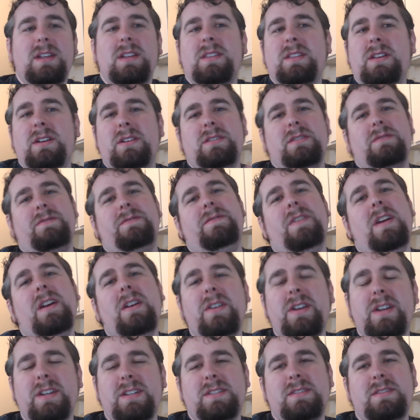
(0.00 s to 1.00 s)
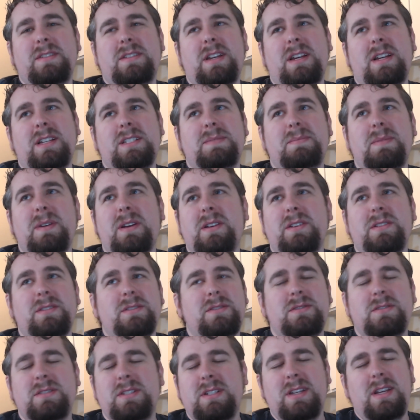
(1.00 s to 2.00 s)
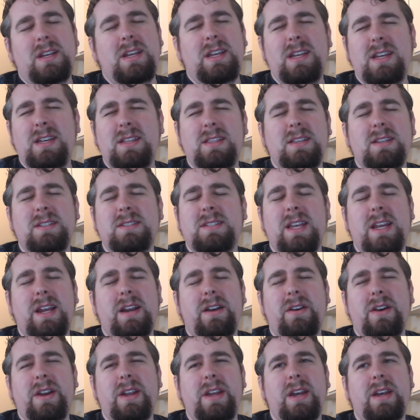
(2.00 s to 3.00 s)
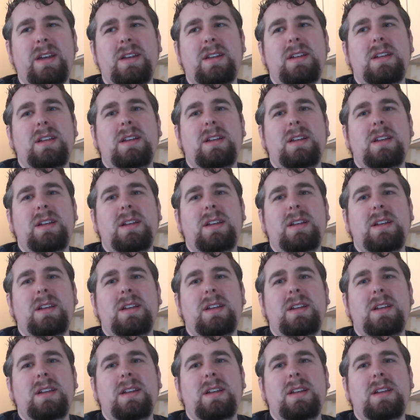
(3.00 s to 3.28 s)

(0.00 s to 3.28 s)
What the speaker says: there's a various spells in this area,